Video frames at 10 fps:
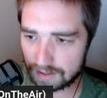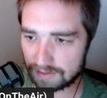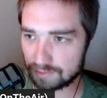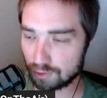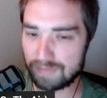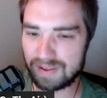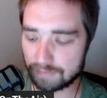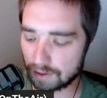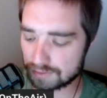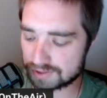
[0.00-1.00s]
you want to
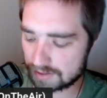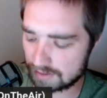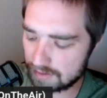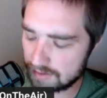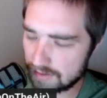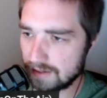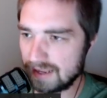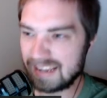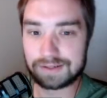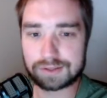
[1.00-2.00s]
be the most
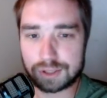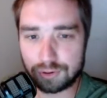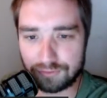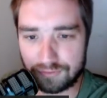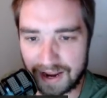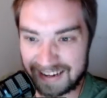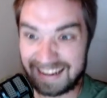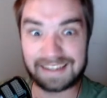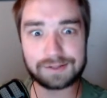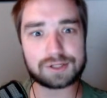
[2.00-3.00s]
in-tune
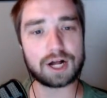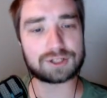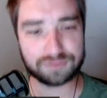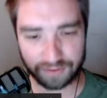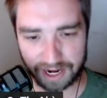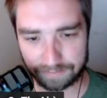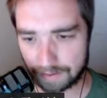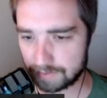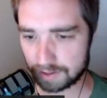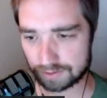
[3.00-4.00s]
fan, in-touch
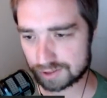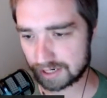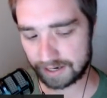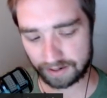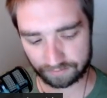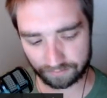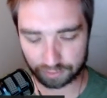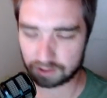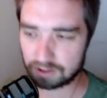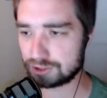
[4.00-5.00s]
fan, maybe I'll say,
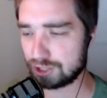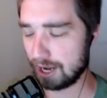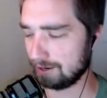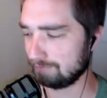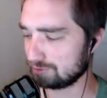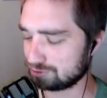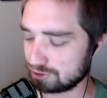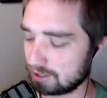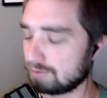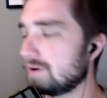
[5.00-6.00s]
for the cliche of the
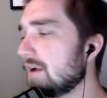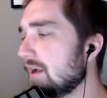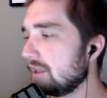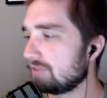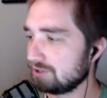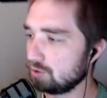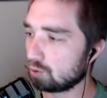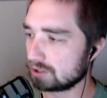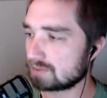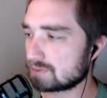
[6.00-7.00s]
show, then
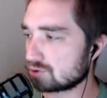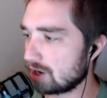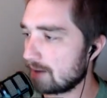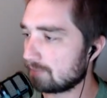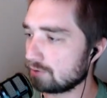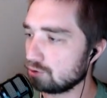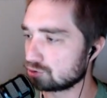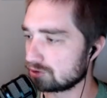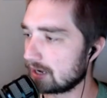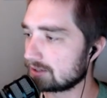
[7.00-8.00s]
you want to subscribe to the
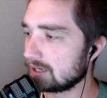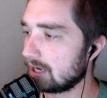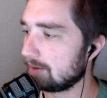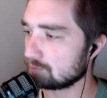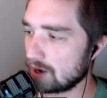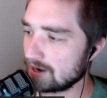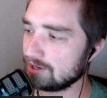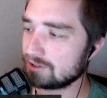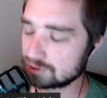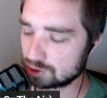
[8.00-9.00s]
Hoosier.com.
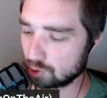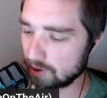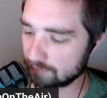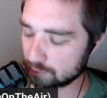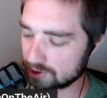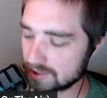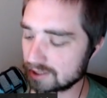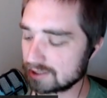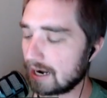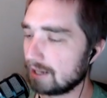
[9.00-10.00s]
Right now, you can join for
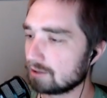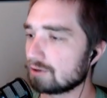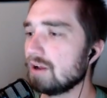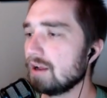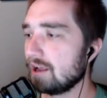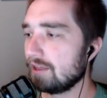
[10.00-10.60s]
just $1